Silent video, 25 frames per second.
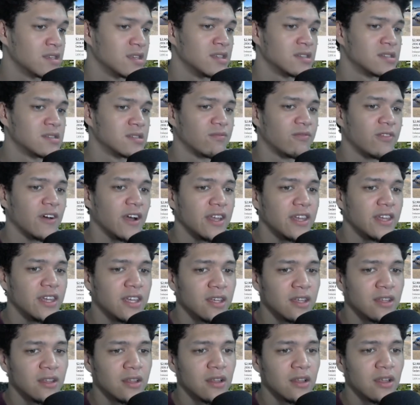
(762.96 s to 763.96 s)
It's
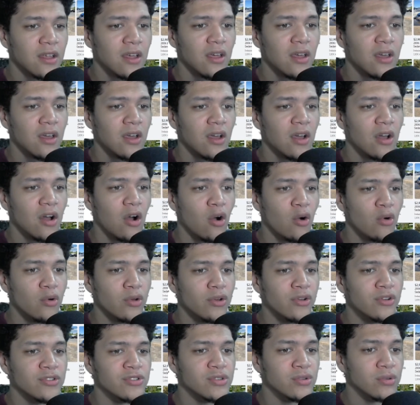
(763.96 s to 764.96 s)
finding
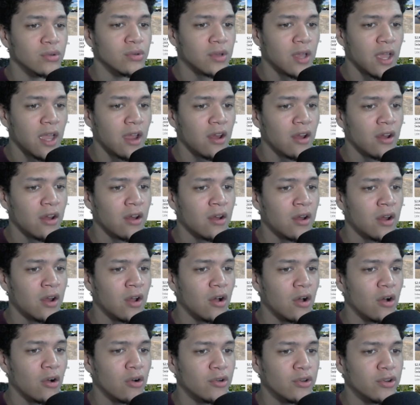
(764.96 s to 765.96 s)
owners who care,
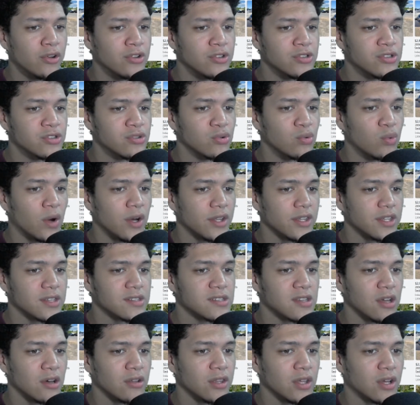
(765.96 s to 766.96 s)
owners who want to
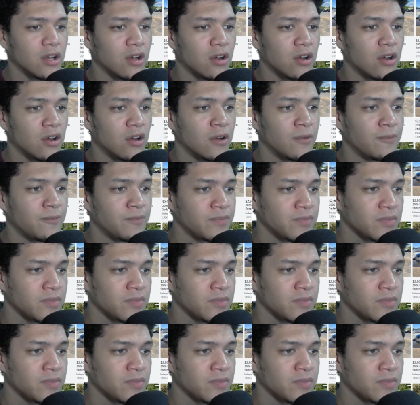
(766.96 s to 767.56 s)
sell the car.